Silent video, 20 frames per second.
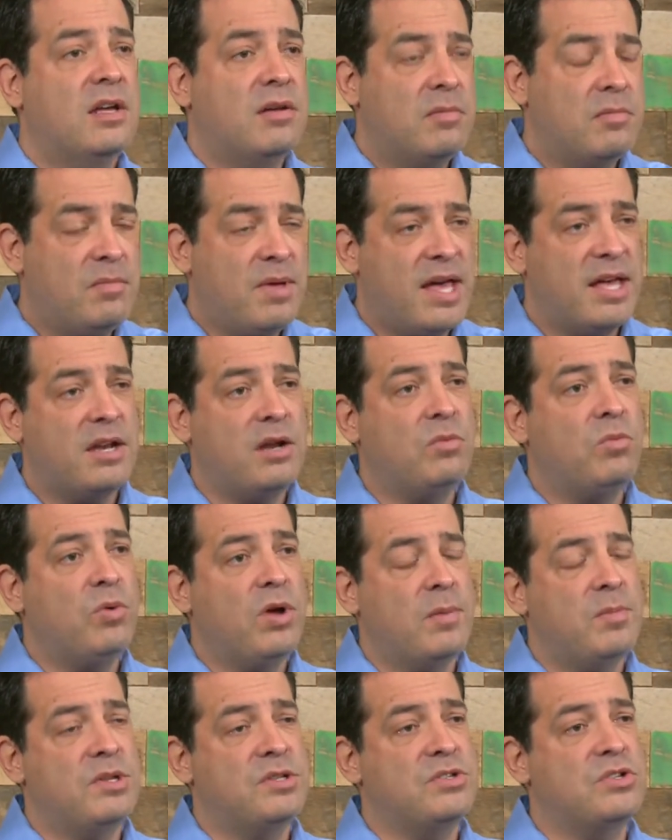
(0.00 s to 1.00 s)
Men and
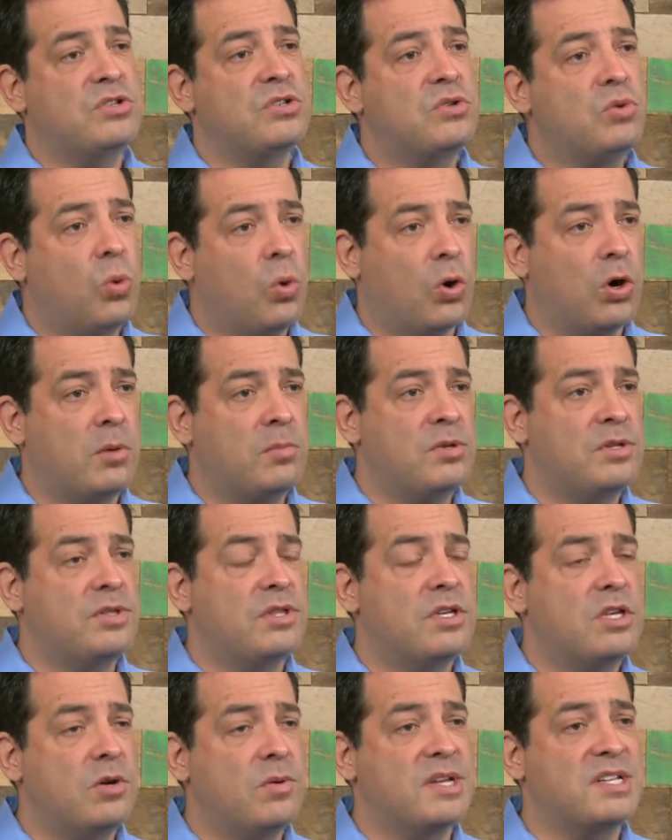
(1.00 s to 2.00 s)
women stormed
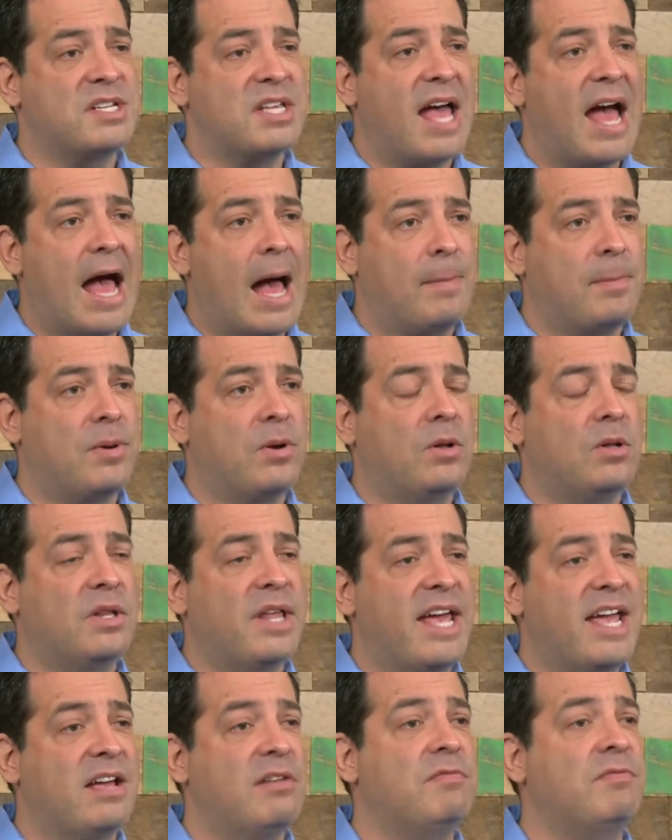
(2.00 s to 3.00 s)
the U.S. Capitol,
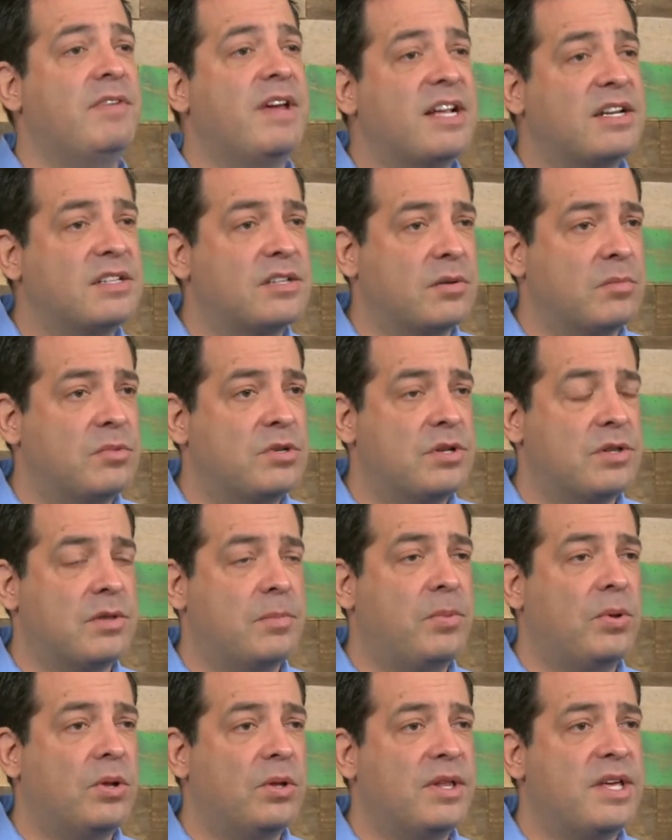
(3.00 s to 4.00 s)
laying victim to the
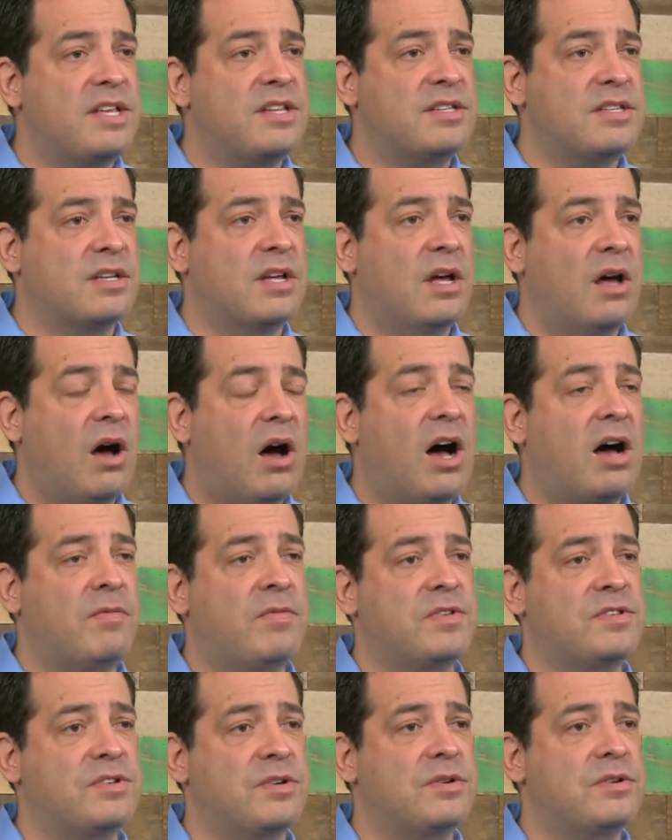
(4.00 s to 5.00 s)
police
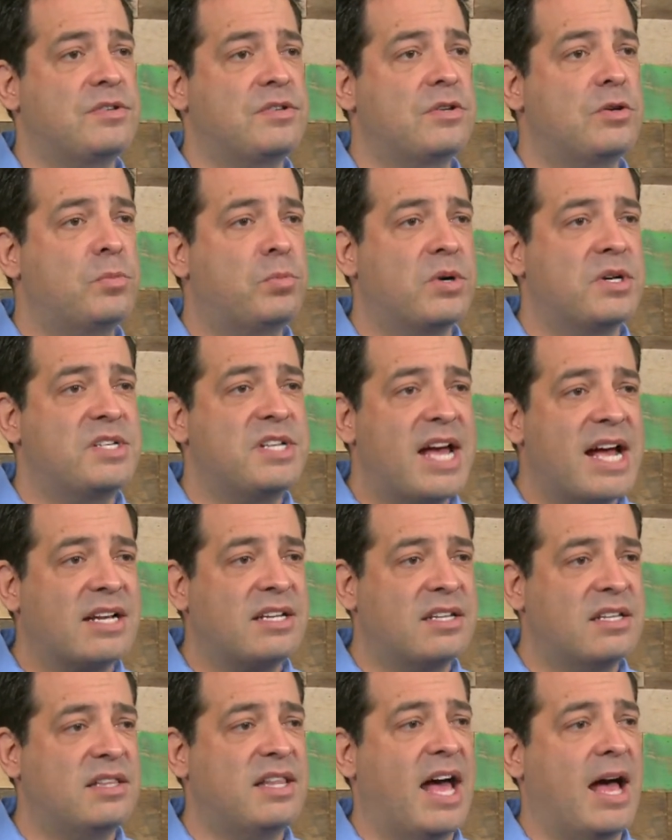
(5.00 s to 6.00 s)
officers who
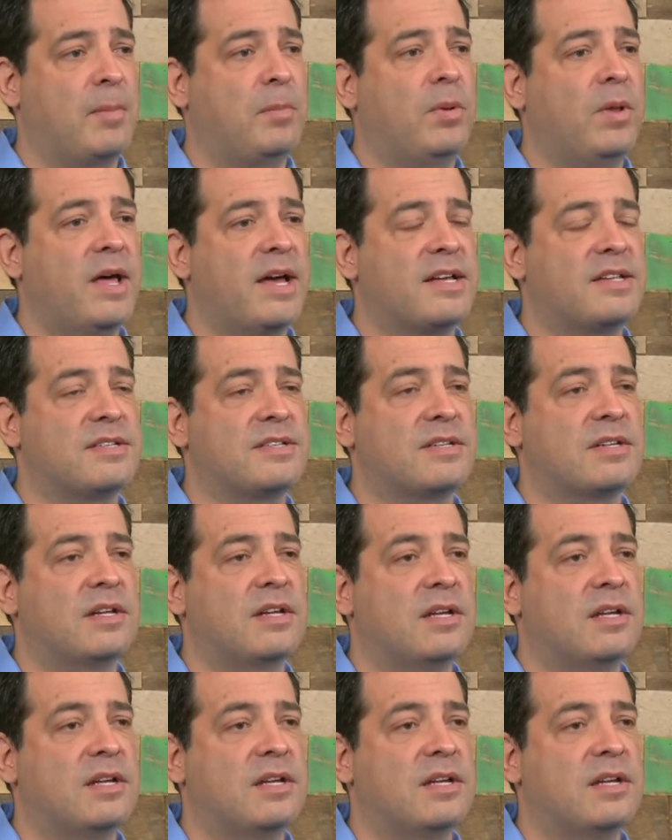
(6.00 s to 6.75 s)
protected that place.